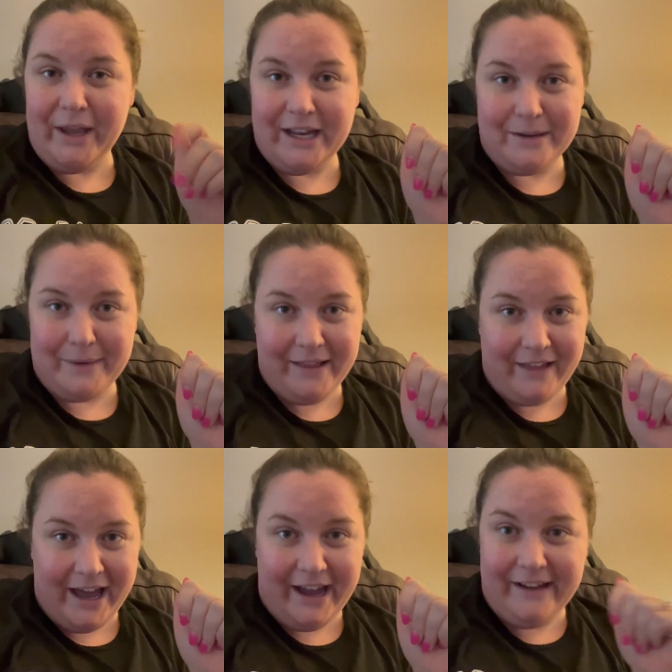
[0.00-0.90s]
into my
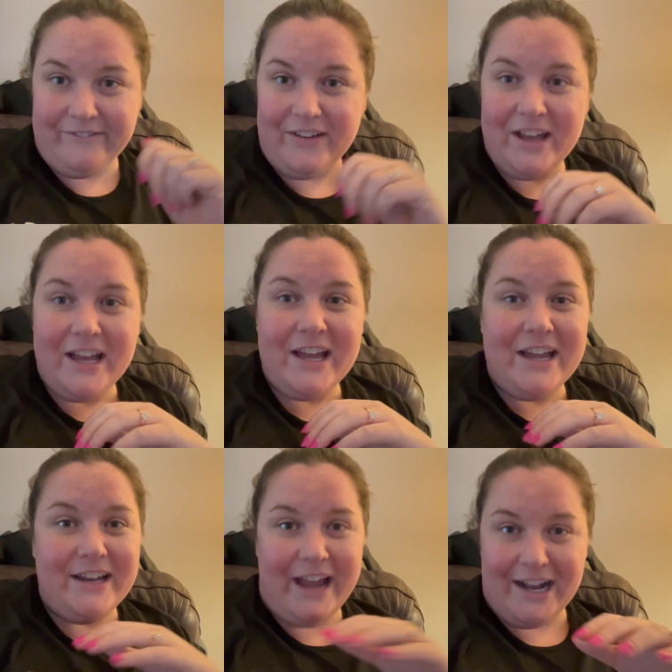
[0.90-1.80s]
life,
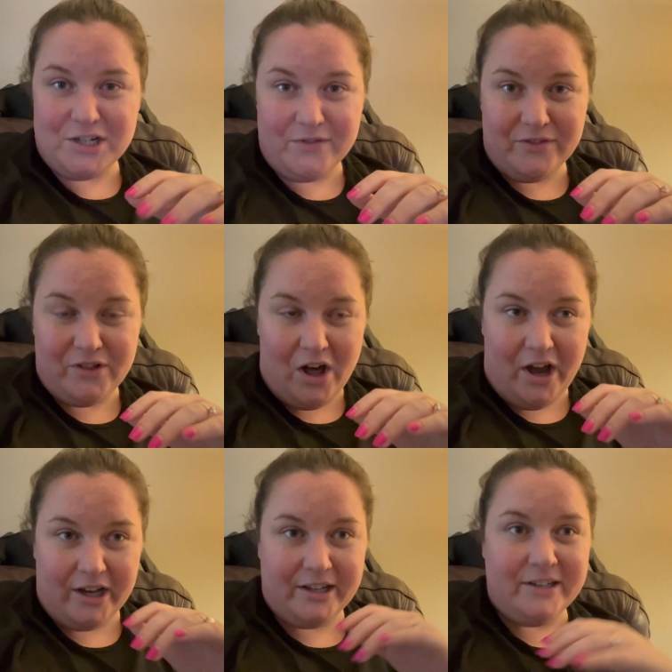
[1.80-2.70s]
Nashville
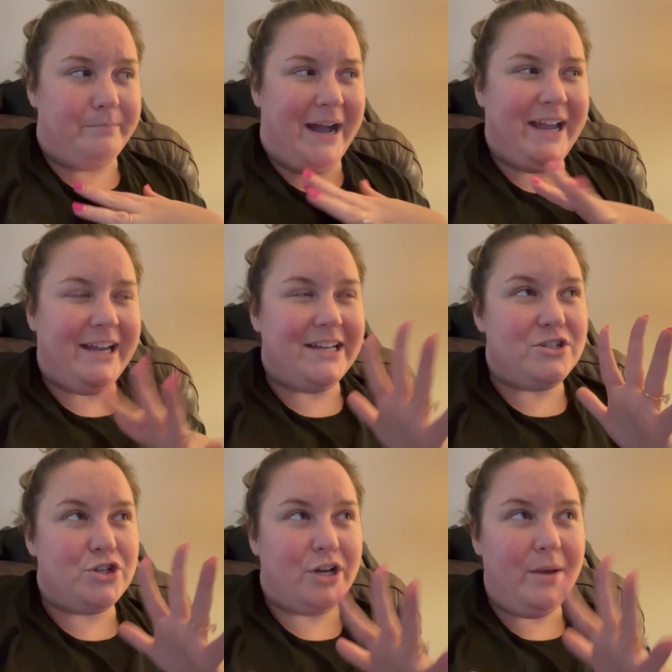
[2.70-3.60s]
vlog. My
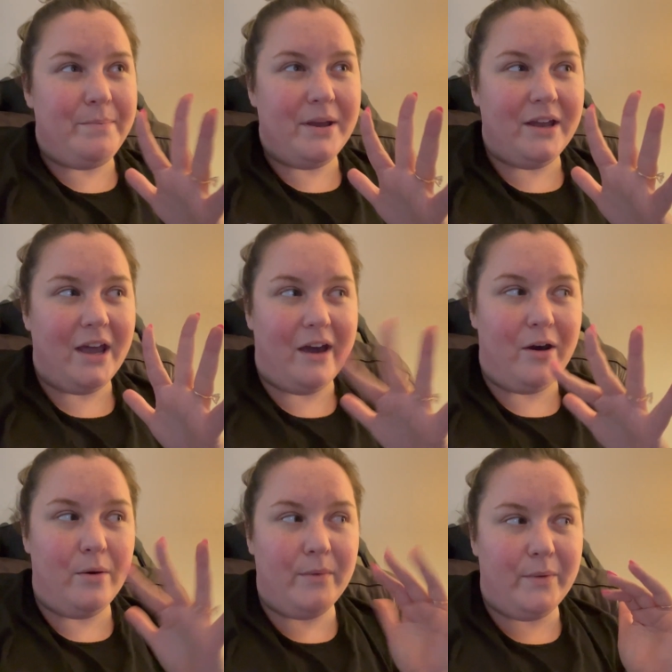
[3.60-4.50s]
trip
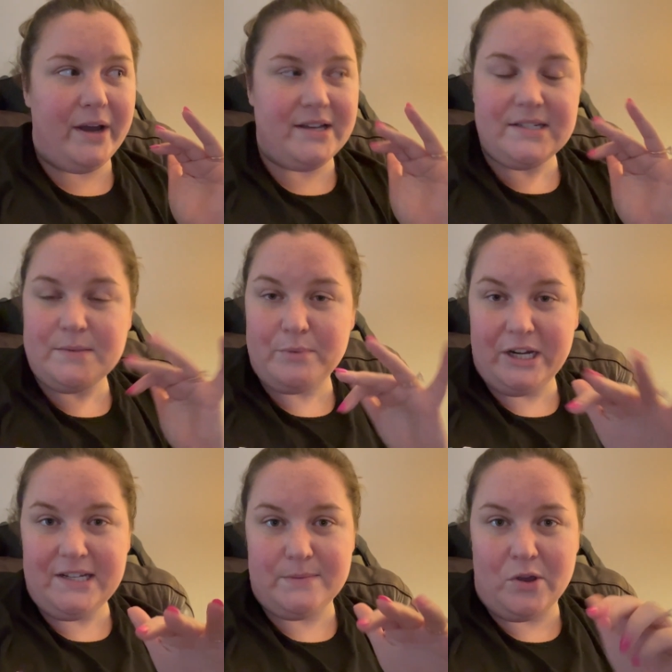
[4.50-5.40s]
home was
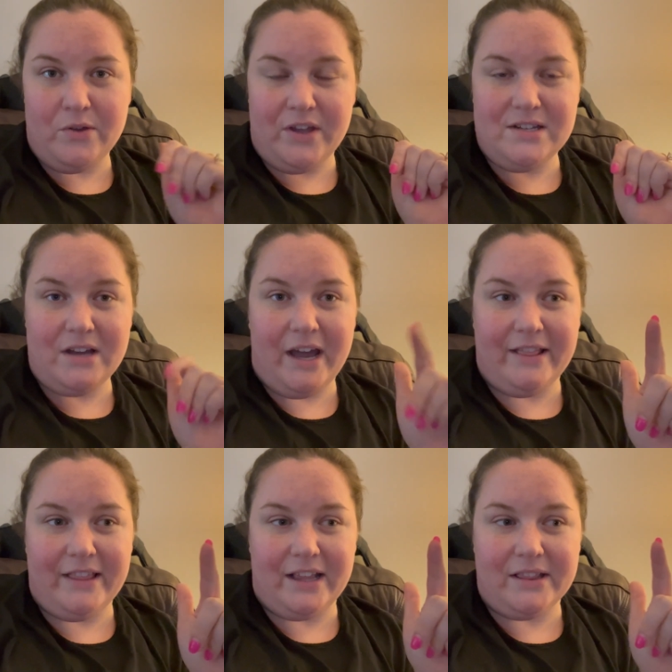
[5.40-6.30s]
pretty smooth until I
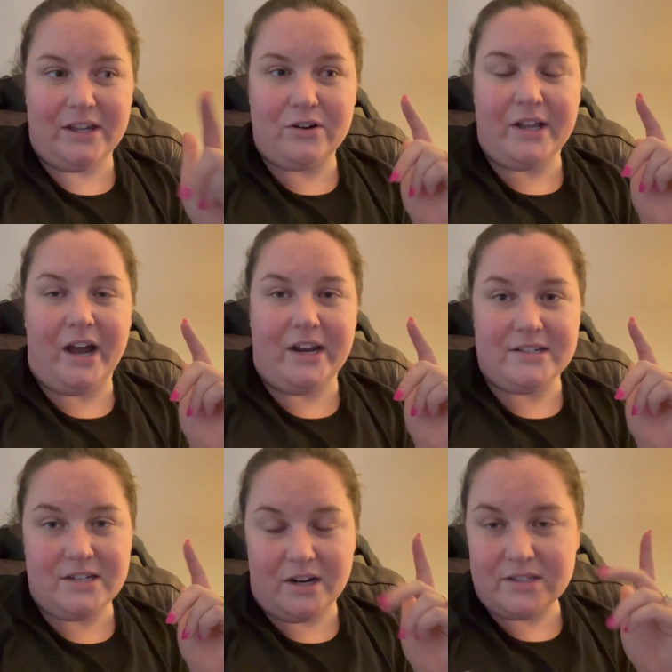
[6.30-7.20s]
like literally got
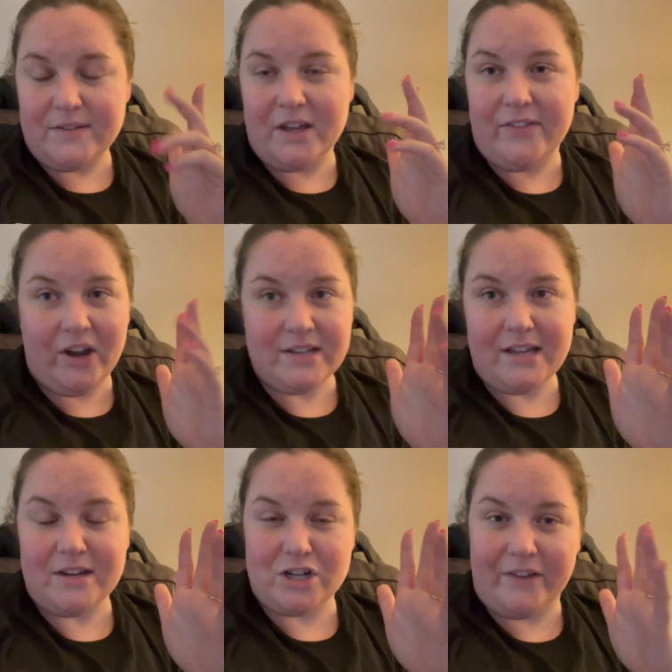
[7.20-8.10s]
into Knoxville and then I
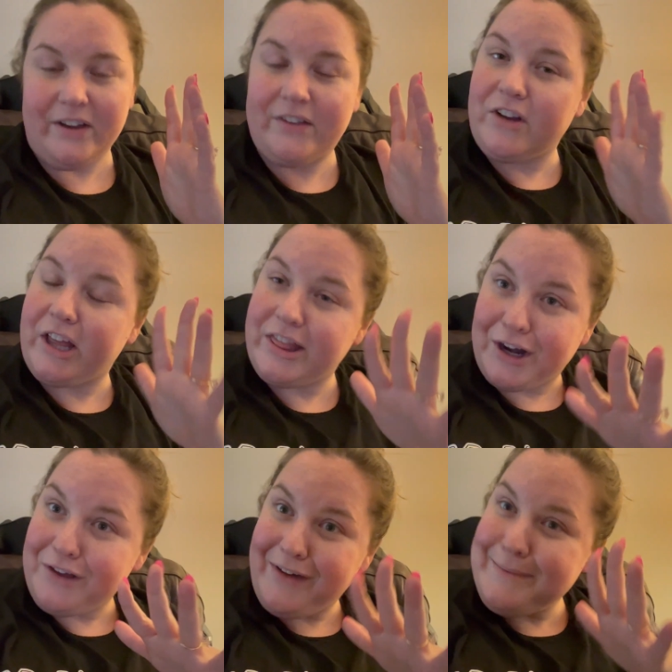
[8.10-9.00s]
sat in traffic for like
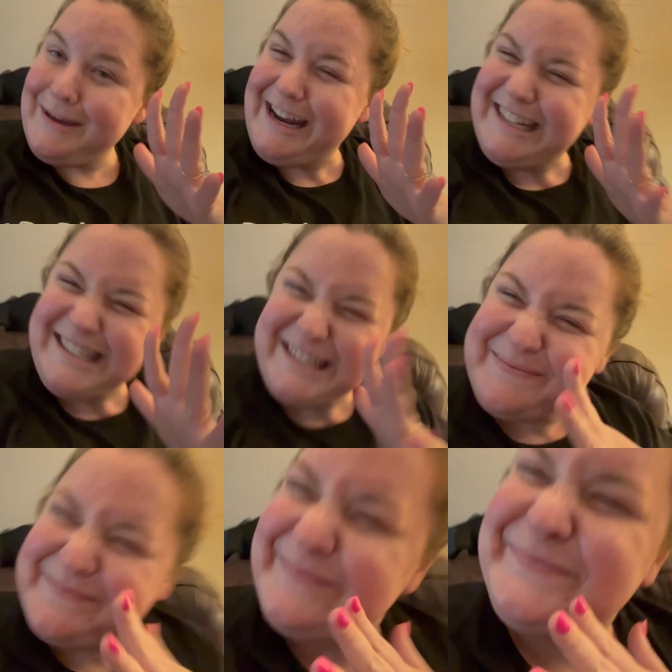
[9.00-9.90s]
35 minutes.
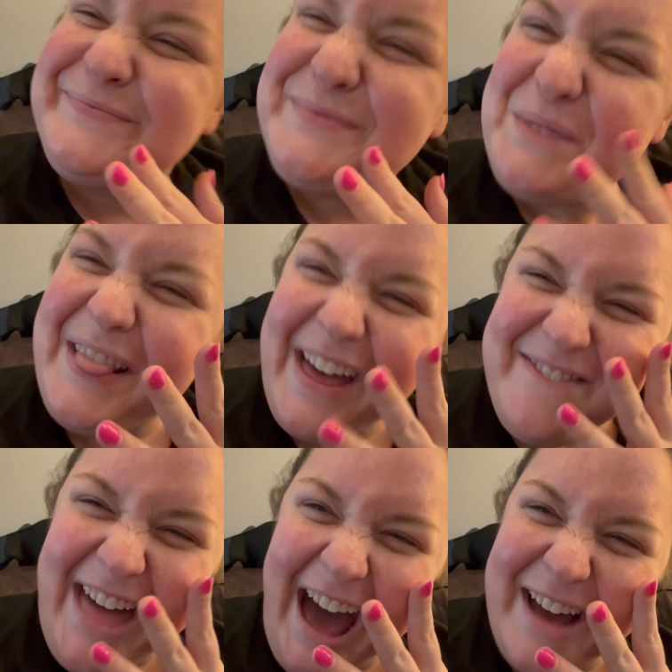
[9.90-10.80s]
We love that.